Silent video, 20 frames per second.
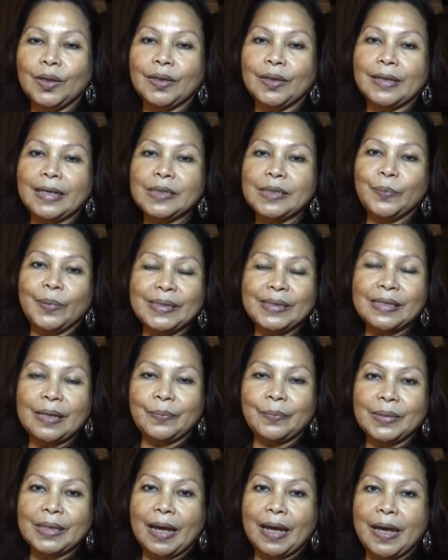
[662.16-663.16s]
I spent
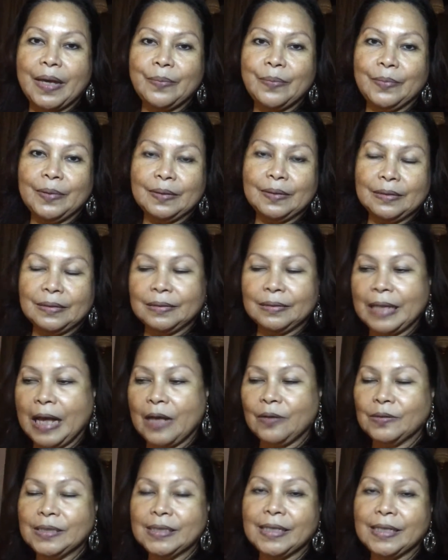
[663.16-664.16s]
some time
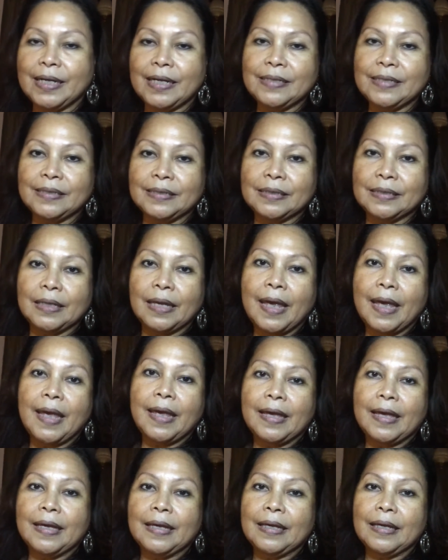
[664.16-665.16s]
downstairs,
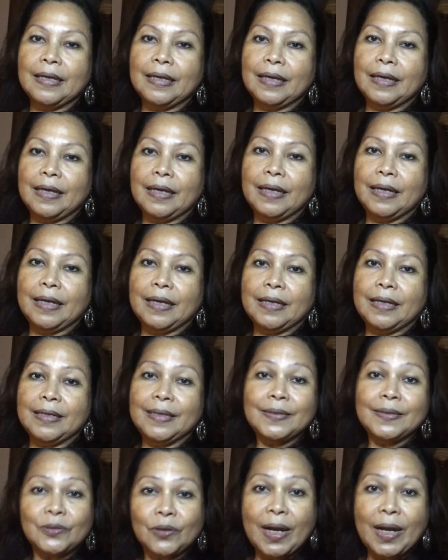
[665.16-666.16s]
and
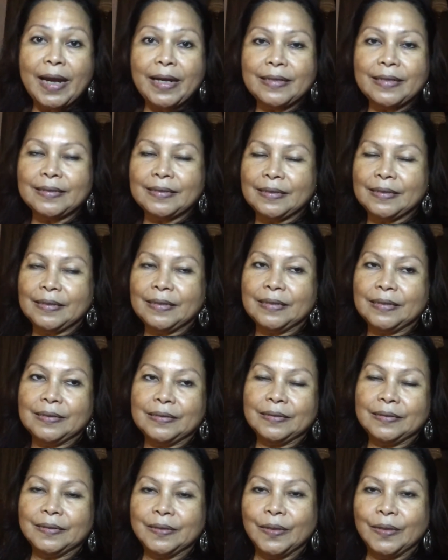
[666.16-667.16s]
it rained
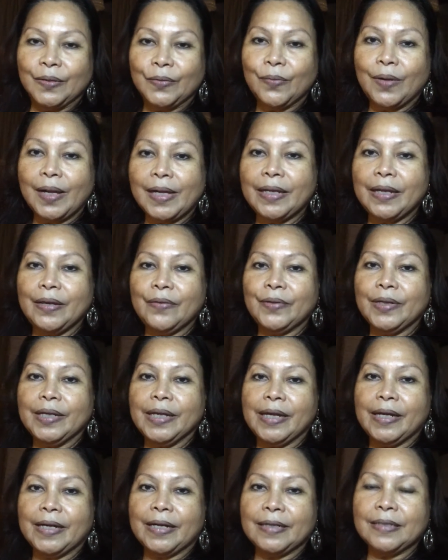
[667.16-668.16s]
while they were
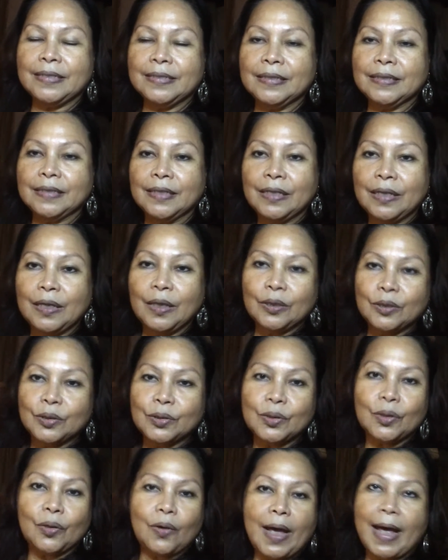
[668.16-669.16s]
here.
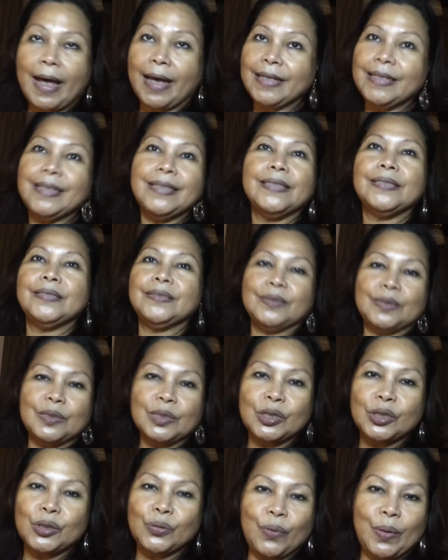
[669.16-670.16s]
So I
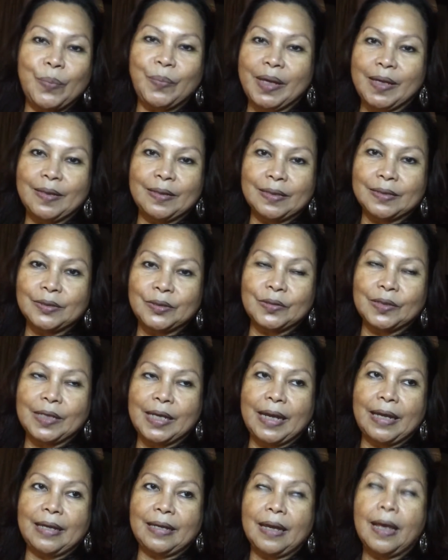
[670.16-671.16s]
didn't swim either
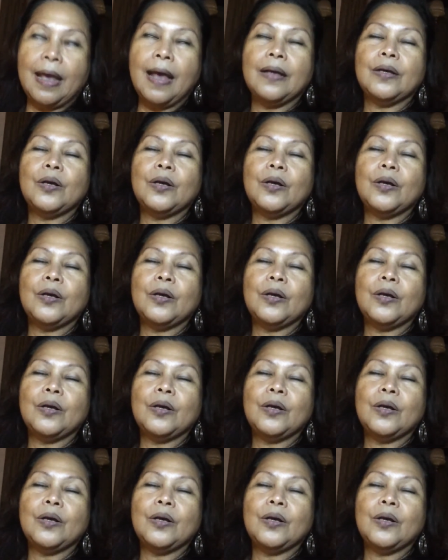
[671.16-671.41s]
today.